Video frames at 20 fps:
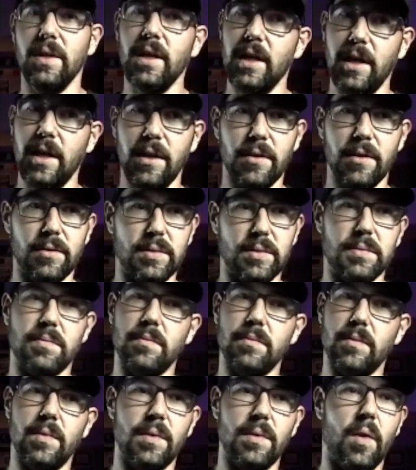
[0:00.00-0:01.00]
There's
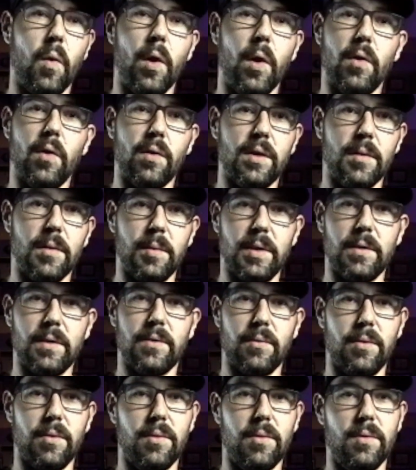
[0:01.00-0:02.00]
oil coming
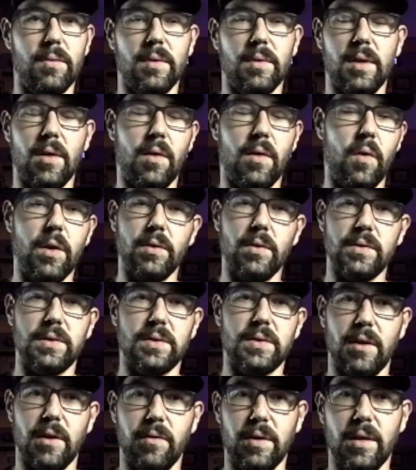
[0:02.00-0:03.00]
through, oil is
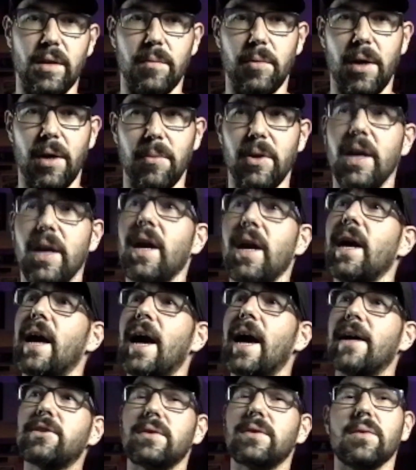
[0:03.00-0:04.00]
discovered on the property.
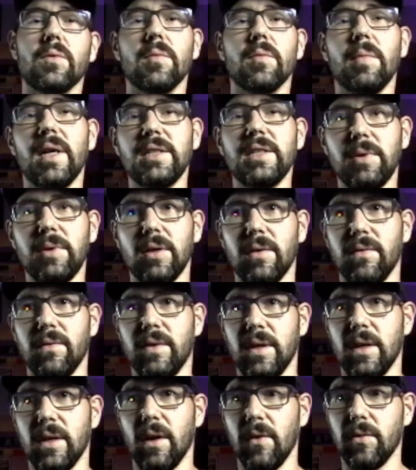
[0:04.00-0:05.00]
Actually, it reminds me of
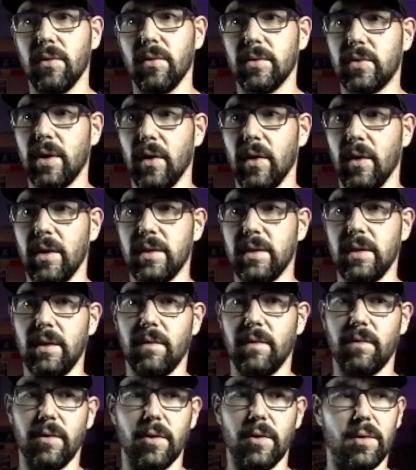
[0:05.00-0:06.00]
the other trailer I seen
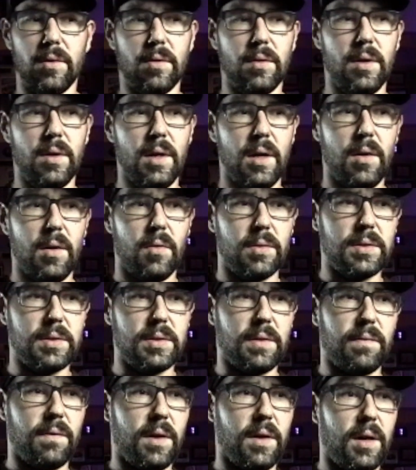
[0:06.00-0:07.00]
for, was it
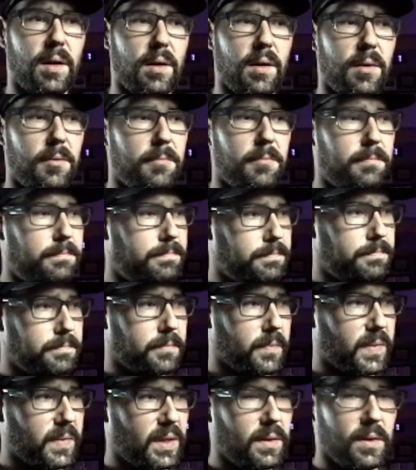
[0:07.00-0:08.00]

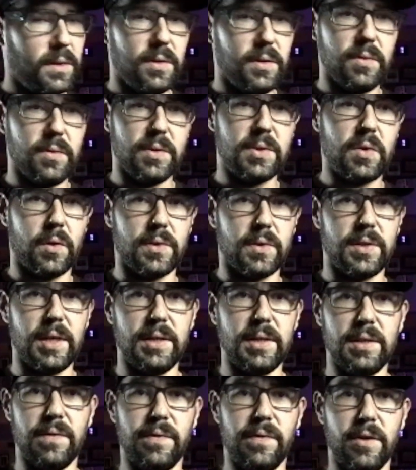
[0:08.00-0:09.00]
the new
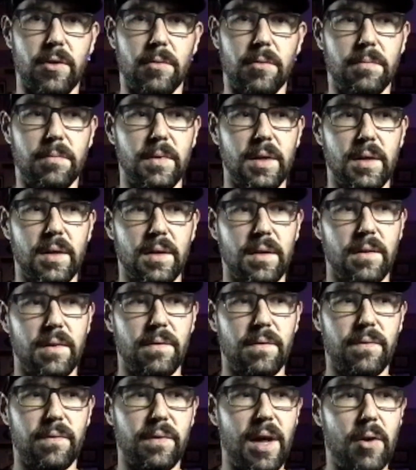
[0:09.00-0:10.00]
Scorsese film,
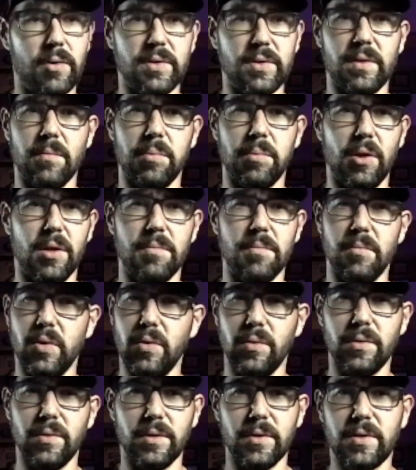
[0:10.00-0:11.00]
Flowers of the Blood
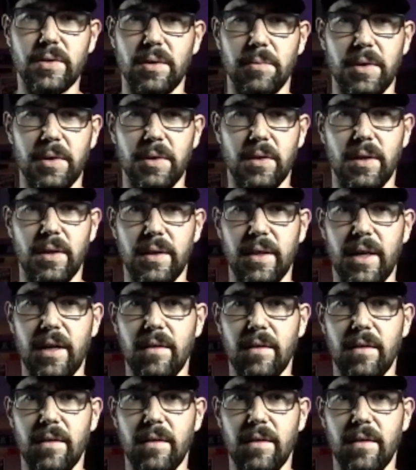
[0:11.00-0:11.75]
Moon or something like that.